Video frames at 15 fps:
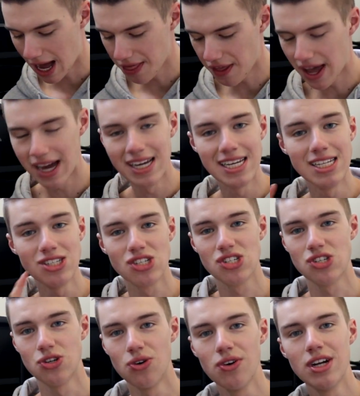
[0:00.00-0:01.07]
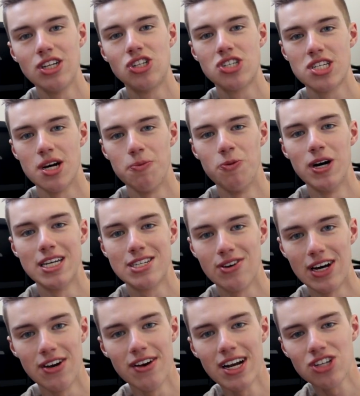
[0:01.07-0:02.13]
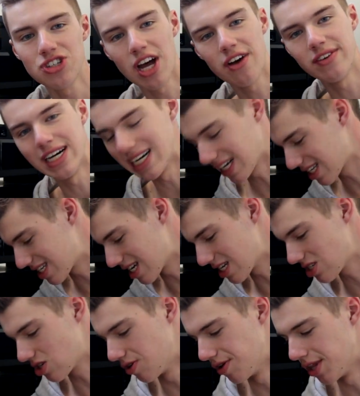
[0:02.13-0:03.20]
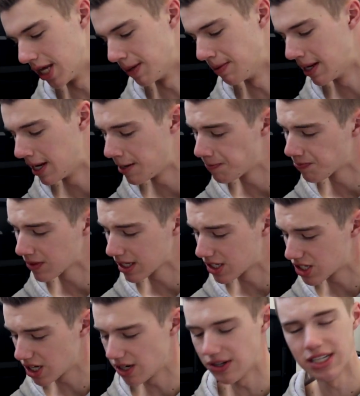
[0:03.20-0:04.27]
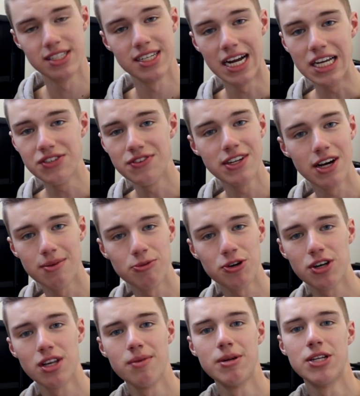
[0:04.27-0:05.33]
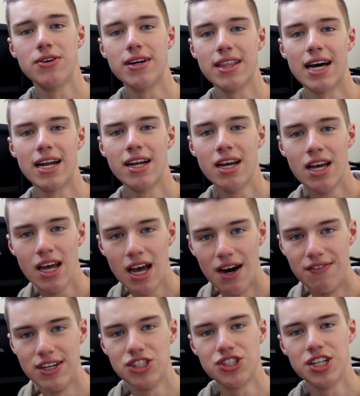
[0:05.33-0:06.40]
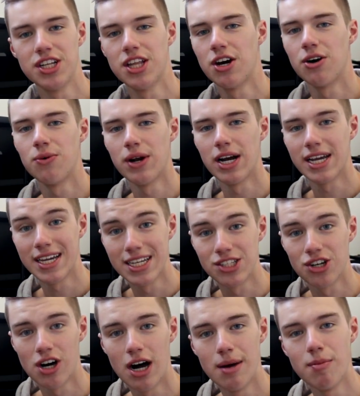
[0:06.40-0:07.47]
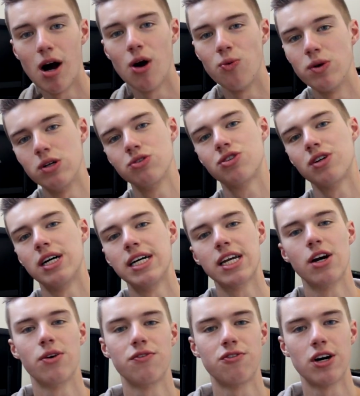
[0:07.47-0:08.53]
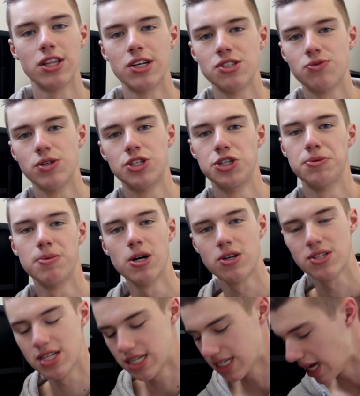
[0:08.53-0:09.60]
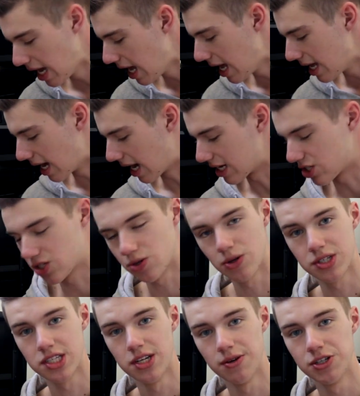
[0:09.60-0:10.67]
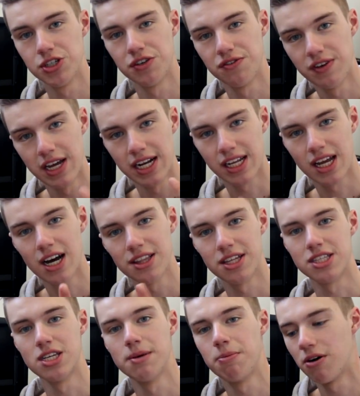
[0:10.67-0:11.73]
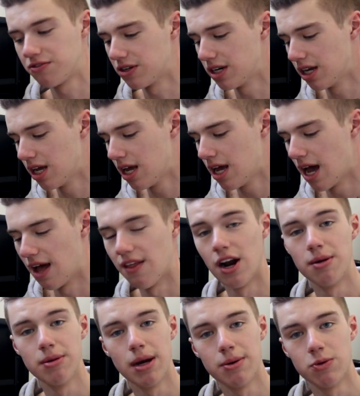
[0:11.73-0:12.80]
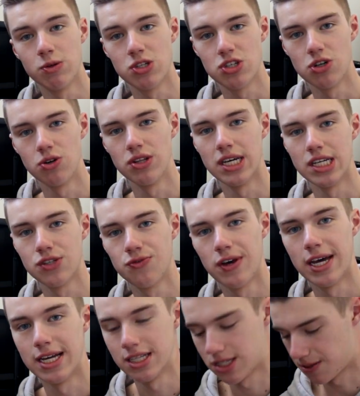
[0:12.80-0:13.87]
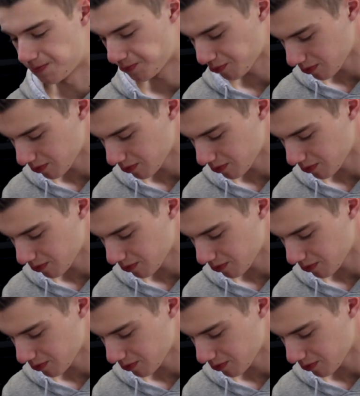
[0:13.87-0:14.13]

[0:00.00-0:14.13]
they're in storage somewhere, so I don't actually have access to them. So in today's video, I'm not going to be doing that. Eventually though, when I get time, I will try and go and find those original boxes, source the original fan, cut the tip off it, and then I'll be able to install these fans.